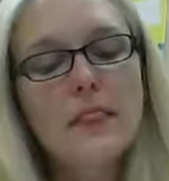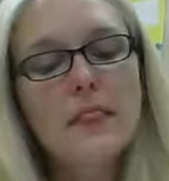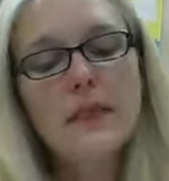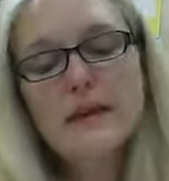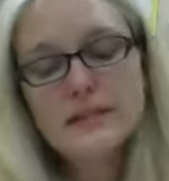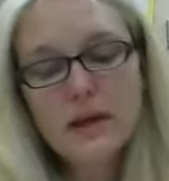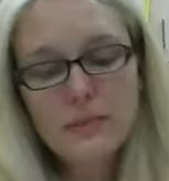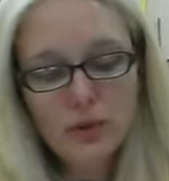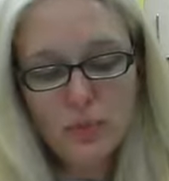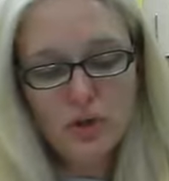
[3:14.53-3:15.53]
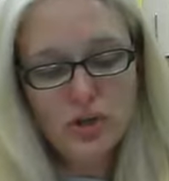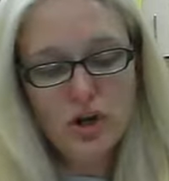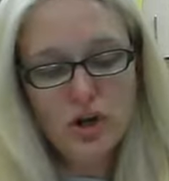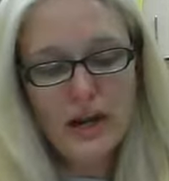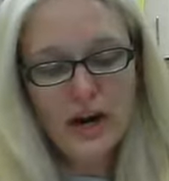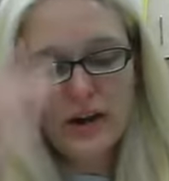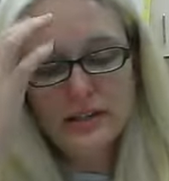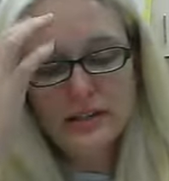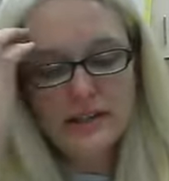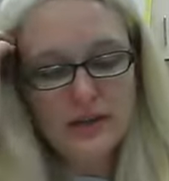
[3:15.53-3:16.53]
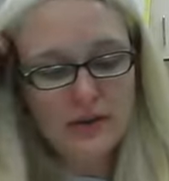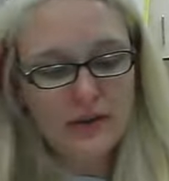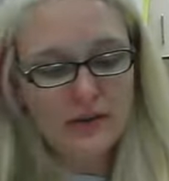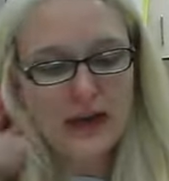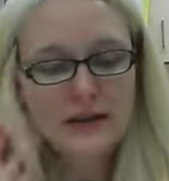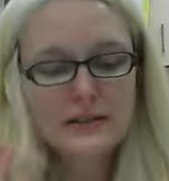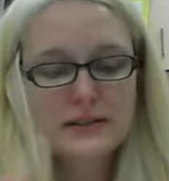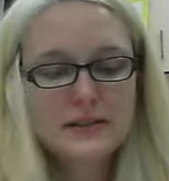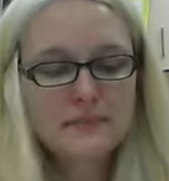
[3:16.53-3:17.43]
Then they dump the moisture on areas near the lakes.